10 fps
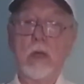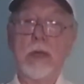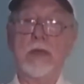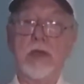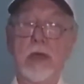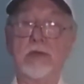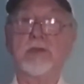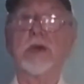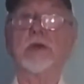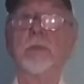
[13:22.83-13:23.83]
it takes
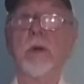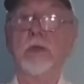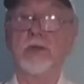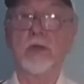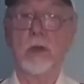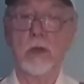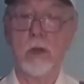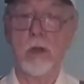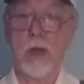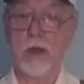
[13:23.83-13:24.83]
6 months to
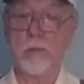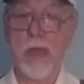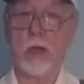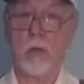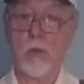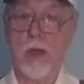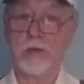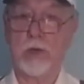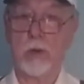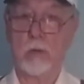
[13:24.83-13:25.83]
learn how to make a
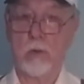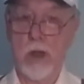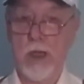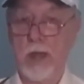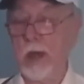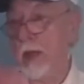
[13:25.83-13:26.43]
Roscoe right.